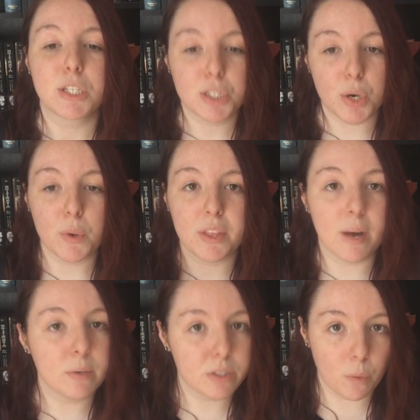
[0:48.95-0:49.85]
So
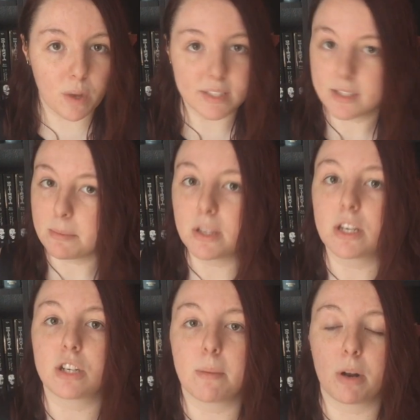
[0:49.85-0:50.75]
that was the one
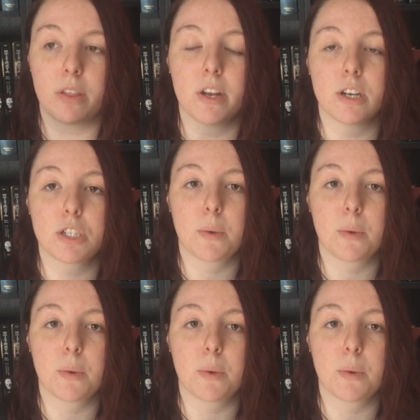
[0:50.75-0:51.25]
stipulation I put on there.